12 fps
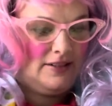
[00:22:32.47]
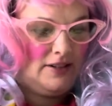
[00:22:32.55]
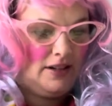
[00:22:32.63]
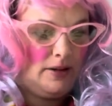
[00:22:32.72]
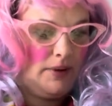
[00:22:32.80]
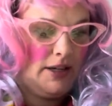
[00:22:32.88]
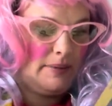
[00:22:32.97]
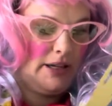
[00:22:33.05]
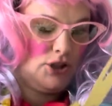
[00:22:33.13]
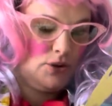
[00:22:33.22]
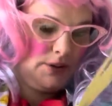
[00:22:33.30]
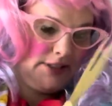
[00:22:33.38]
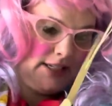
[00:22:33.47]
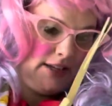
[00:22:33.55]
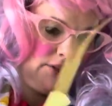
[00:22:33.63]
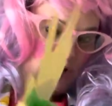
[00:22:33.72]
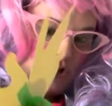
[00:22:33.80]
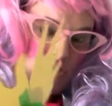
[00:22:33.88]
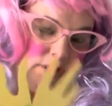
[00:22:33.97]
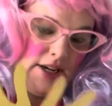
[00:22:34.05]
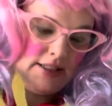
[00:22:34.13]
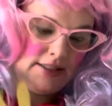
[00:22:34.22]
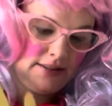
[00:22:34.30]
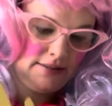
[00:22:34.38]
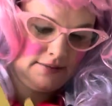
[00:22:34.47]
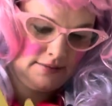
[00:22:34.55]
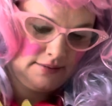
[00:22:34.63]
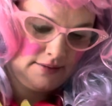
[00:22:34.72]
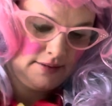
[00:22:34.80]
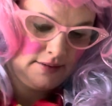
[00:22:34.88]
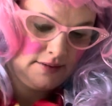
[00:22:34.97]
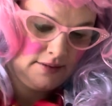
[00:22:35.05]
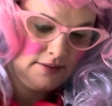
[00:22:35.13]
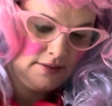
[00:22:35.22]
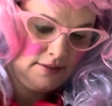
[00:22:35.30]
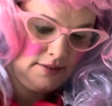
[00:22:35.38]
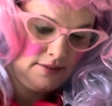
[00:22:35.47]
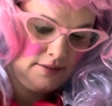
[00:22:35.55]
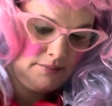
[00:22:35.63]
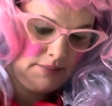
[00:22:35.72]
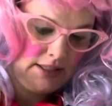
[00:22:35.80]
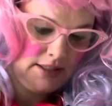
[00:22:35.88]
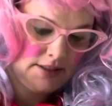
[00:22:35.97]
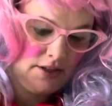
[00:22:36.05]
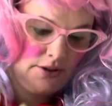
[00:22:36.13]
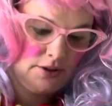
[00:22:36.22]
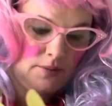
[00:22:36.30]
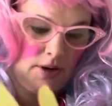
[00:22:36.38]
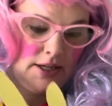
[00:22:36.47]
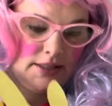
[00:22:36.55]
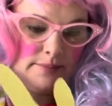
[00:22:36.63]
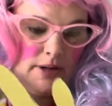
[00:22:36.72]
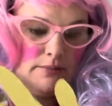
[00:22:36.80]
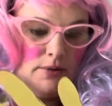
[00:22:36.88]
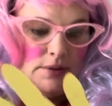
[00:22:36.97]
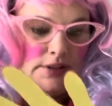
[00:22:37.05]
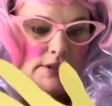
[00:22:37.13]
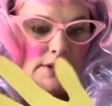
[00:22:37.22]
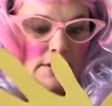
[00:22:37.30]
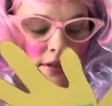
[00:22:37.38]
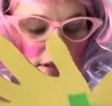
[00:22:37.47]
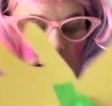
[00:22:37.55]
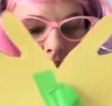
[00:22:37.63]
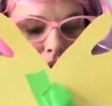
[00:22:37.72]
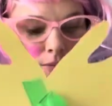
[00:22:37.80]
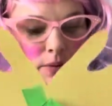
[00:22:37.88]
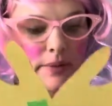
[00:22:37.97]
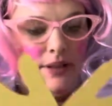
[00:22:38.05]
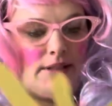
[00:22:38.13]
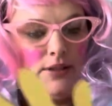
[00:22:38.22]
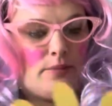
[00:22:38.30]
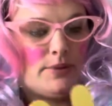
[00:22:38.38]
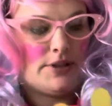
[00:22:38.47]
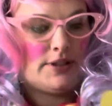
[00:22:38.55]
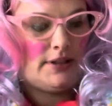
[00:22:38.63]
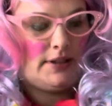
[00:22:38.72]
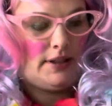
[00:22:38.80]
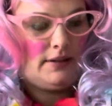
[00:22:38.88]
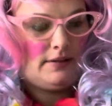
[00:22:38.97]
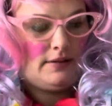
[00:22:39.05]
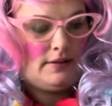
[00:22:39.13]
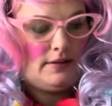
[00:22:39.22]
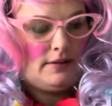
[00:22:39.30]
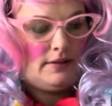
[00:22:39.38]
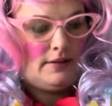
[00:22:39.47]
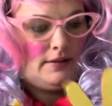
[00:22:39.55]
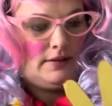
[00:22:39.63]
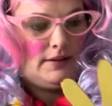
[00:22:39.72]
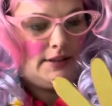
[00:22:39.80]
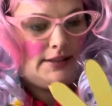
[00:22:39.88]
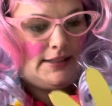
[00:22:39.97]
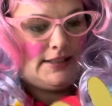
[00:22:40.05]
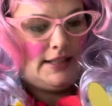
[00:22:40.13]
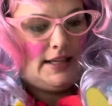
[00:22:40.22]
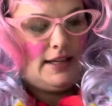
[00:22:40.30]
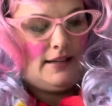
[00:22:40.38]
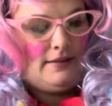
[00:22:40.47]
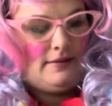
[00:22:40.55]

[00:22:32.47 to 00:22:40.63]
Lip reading: I want to make sure it's on there straight, because otherwise my moose head will be super silly. Let's see.